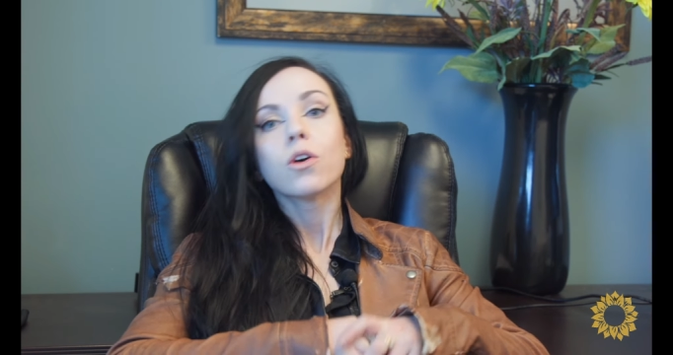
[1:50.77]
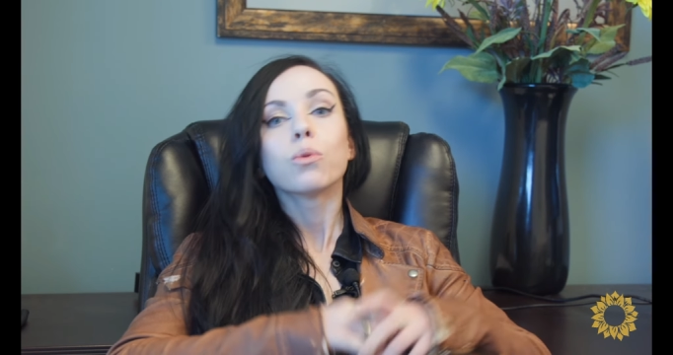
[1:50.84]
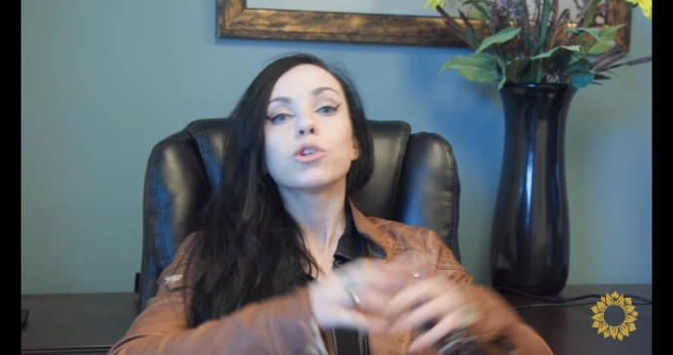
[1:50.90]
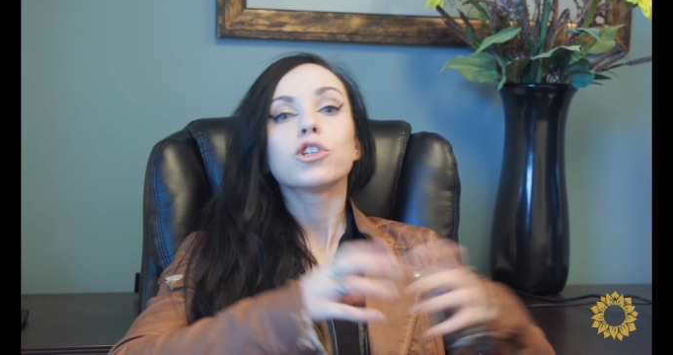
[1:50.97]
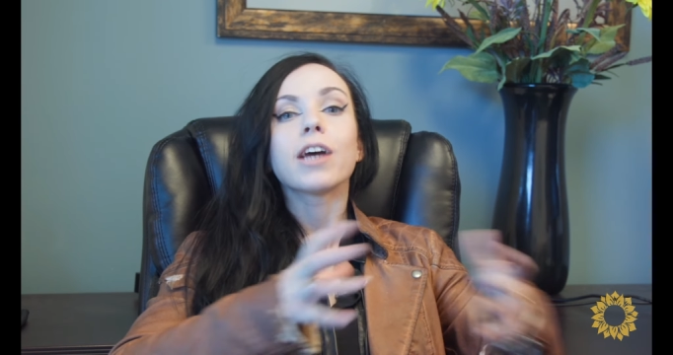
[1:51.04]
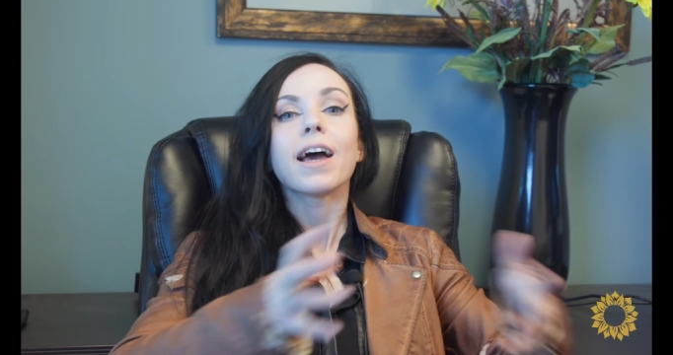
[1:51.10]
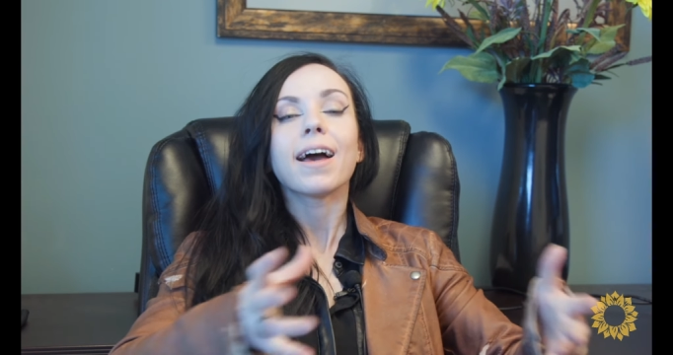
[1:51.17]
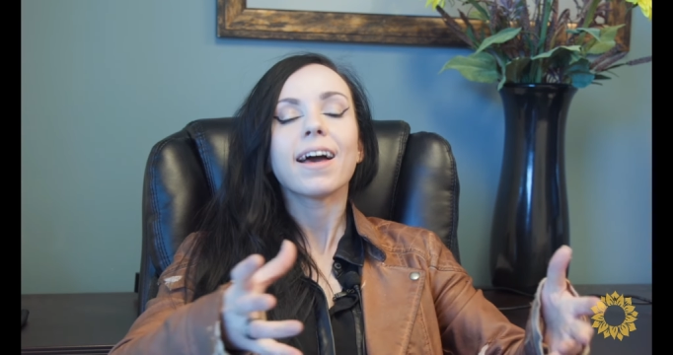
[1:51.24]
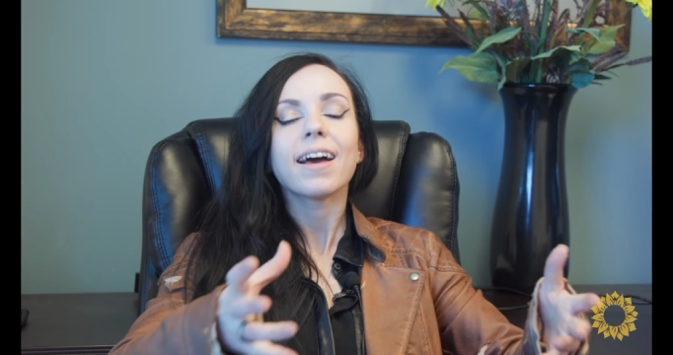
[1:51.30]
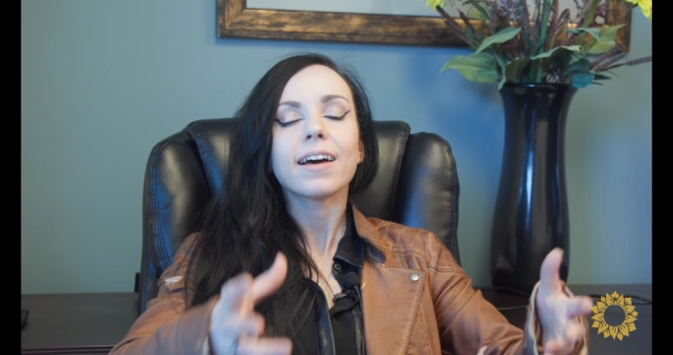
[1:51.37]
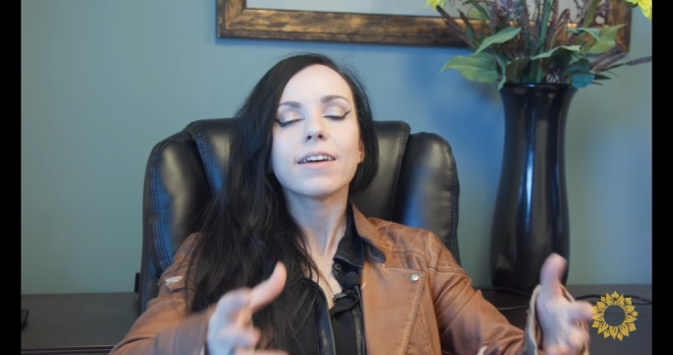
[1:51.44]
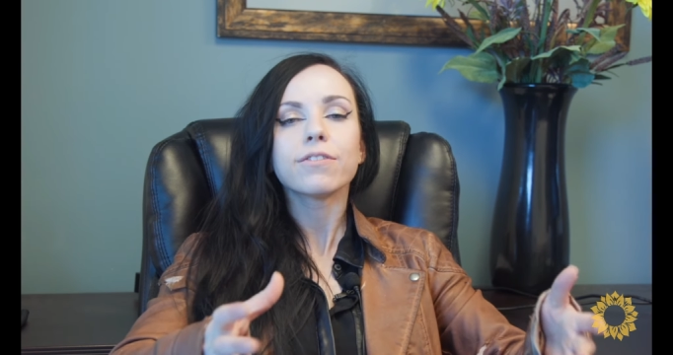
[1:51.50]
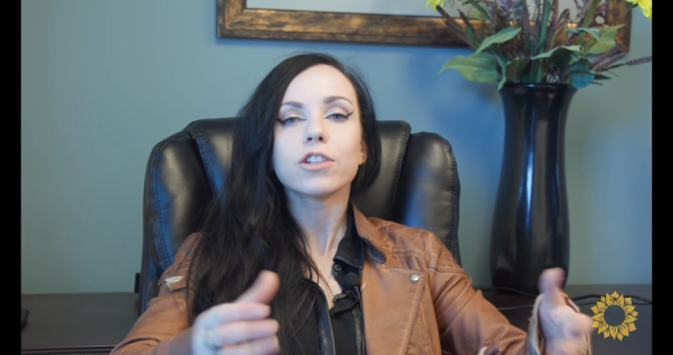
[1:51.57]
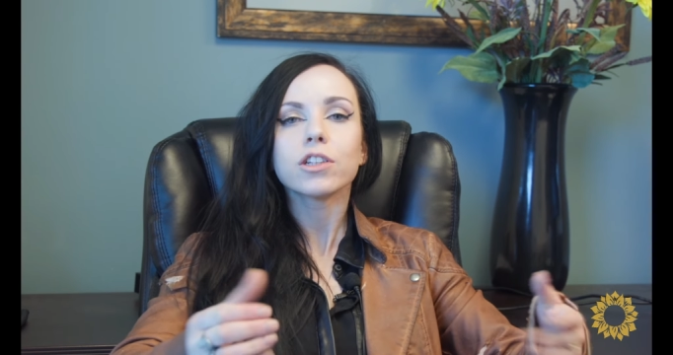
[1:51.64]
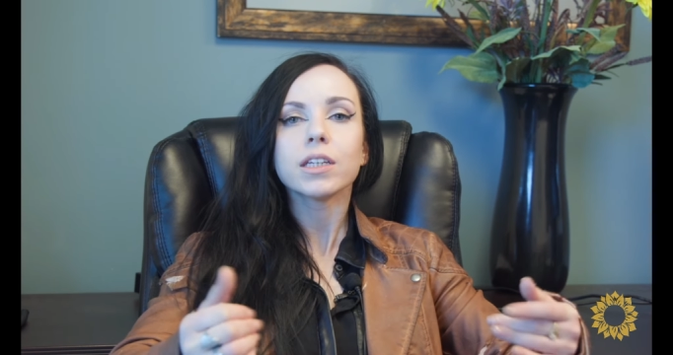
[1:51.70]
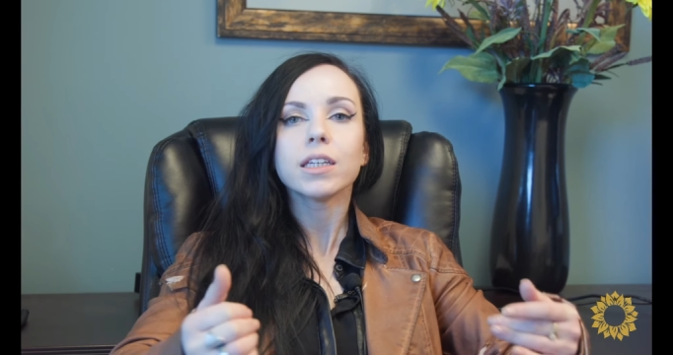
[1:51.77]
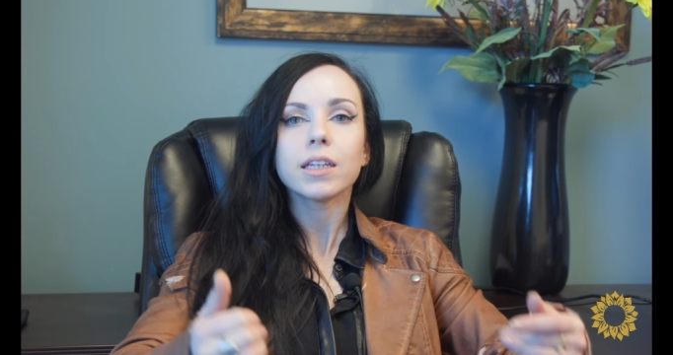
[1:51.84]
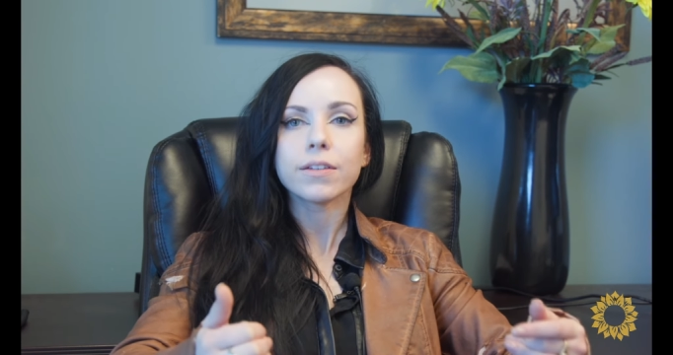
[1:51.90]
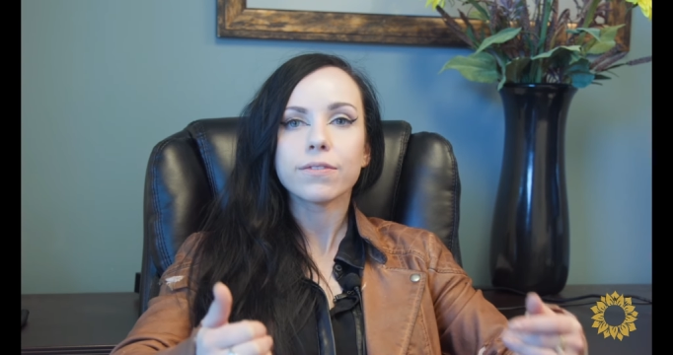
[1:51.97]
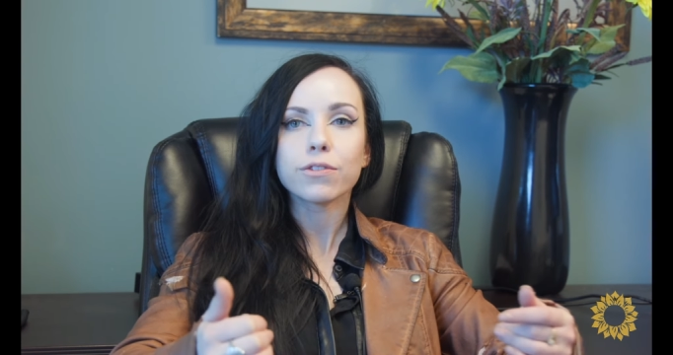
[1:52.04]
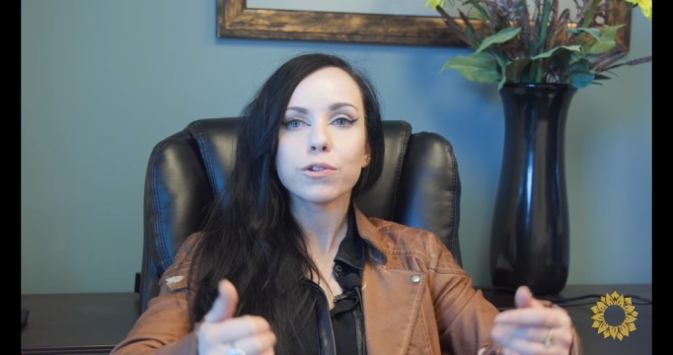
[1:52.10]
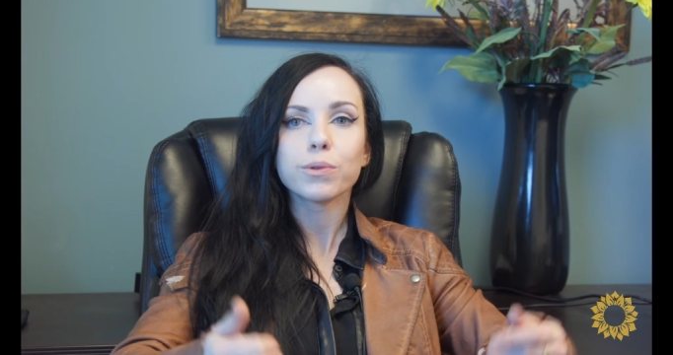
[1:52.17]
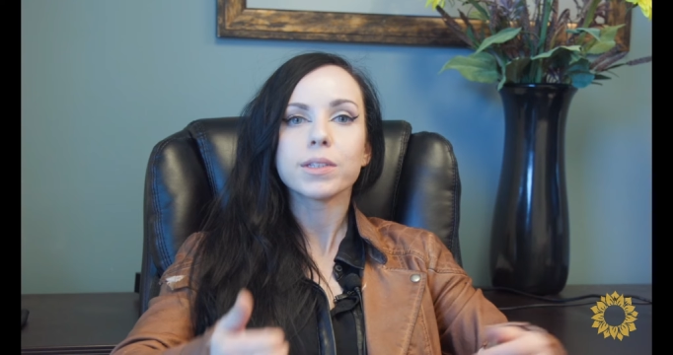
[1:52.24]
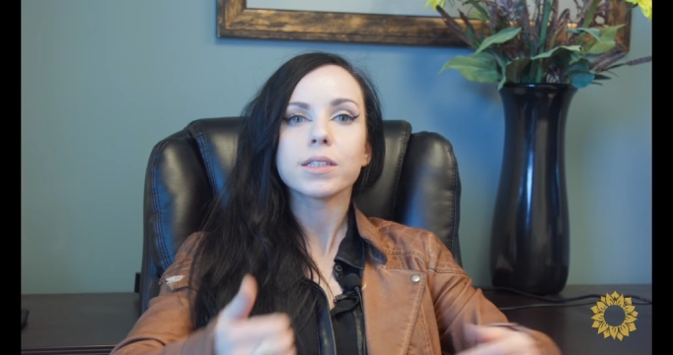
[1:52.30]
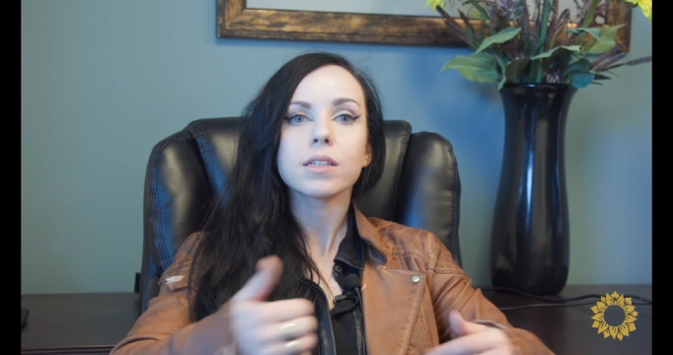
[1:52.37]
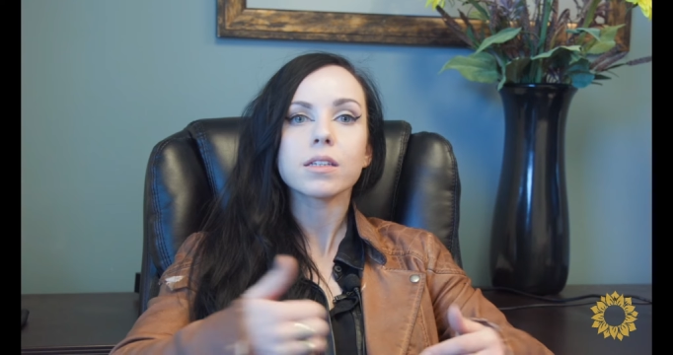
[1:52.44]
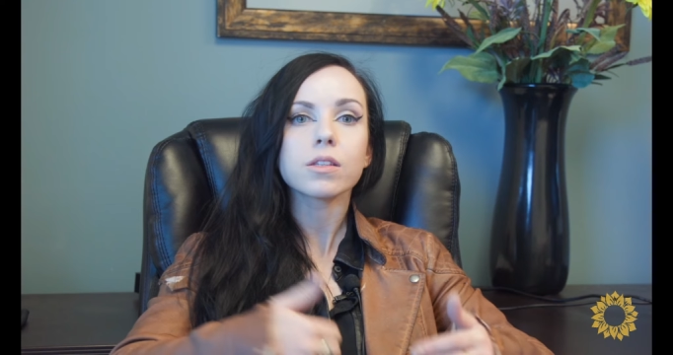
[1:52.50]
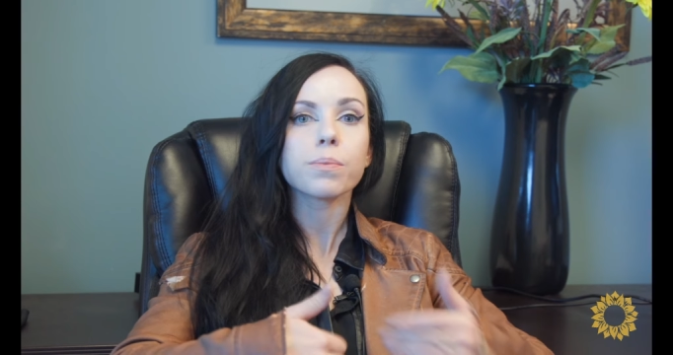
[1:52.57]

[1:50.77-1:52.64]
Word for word: which heavily influences